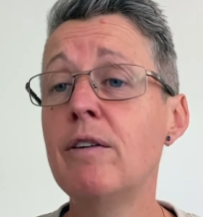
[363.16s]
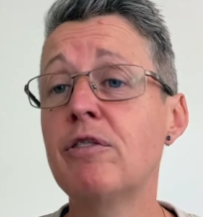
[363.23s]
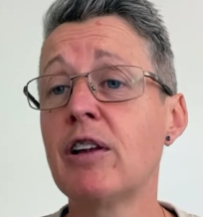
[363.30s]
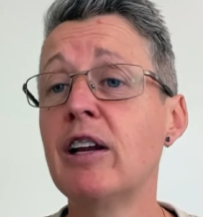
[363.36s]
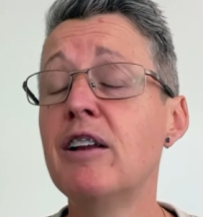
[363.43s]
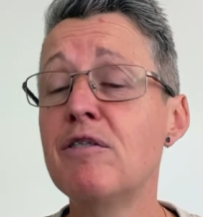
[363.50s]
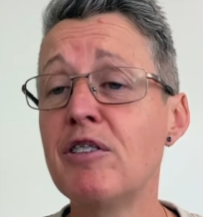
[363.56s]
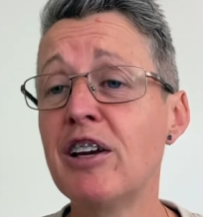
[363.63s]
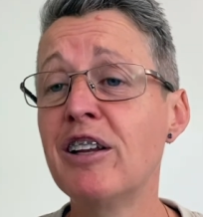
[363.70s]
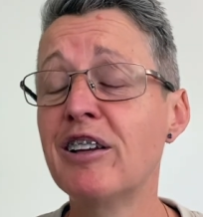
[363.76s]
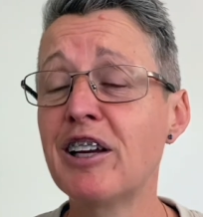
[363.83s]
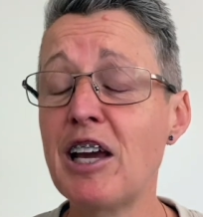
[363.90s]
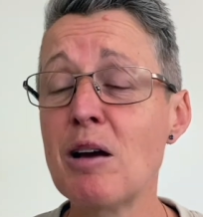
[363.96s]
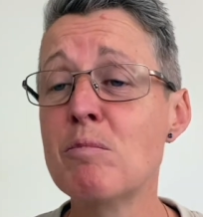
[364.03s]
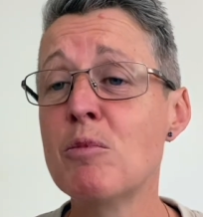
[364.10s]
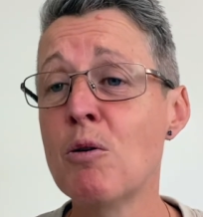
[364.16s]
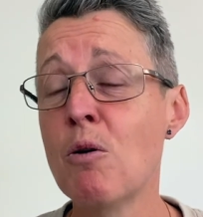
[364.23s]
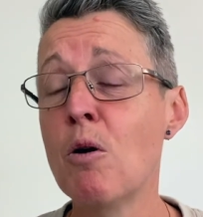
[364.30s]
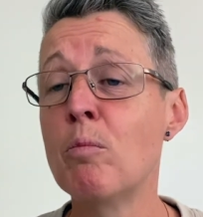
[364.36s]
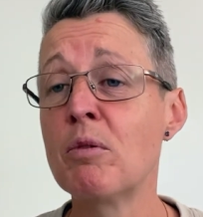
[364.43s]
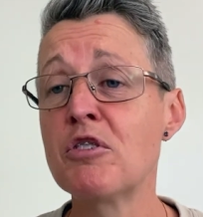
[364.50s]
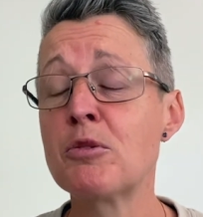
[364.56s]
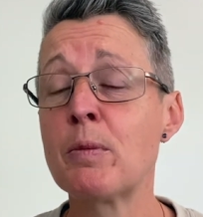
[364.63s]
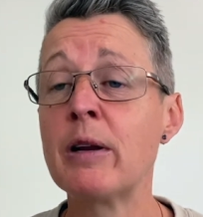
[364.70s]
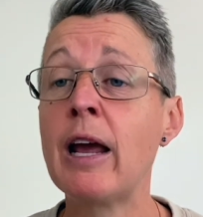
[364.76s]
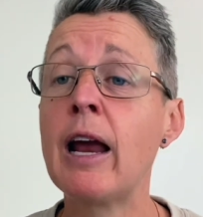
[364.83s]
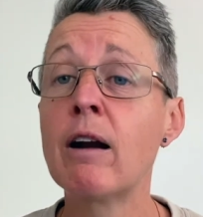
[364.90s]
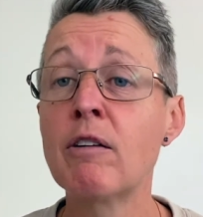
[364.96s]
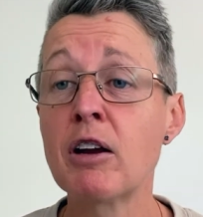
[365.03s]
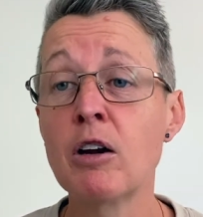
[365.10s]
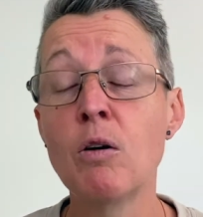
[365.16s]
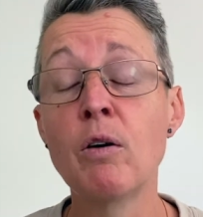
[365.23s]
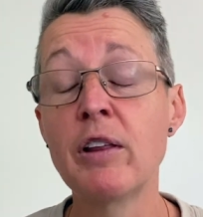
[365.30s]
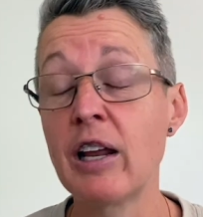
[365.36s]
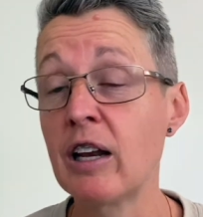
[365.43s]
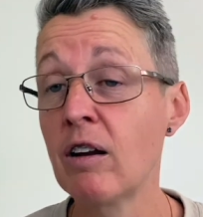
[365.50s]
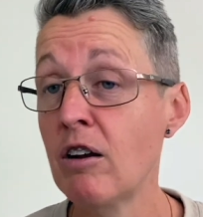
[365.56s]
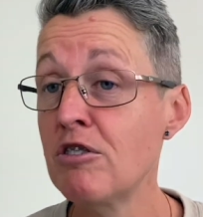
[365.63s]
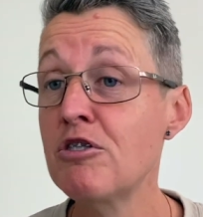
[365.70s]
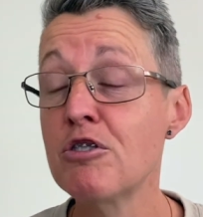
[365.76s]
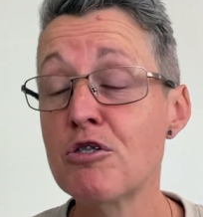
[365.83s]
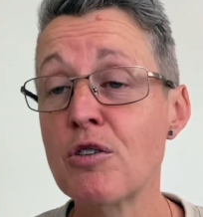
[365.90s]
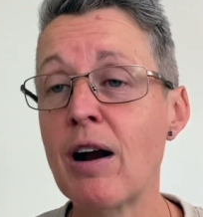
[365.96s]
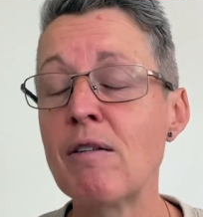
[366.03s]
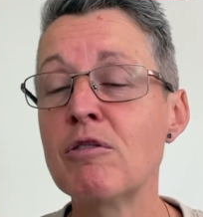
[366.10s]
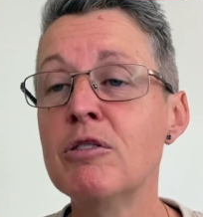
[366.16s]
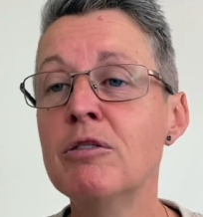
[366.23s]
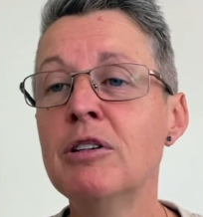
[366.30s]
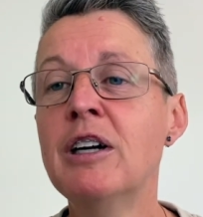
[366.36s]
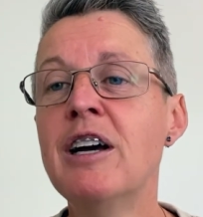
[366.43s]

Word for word: they live in the Kenmore or Brisbane area or they'd like to travel,